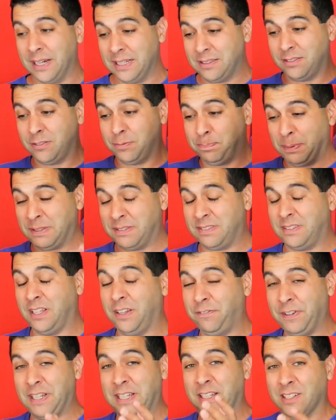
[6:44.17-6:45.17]
It's
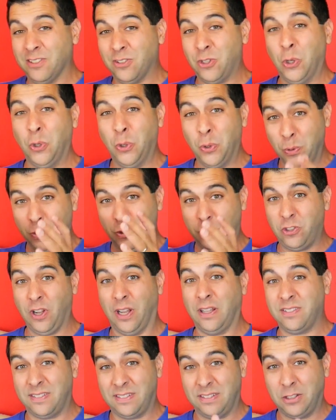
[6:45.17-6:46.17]
specific to
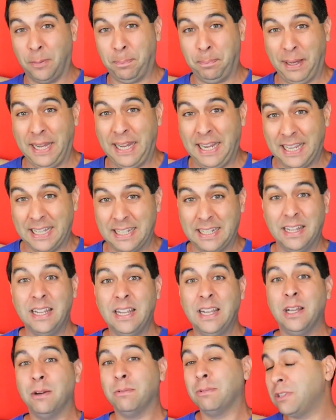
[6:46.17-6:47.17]
just Japan,
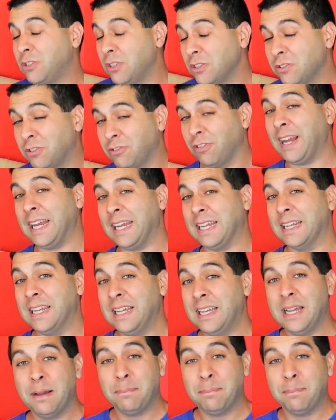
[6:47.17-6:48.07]
which is great.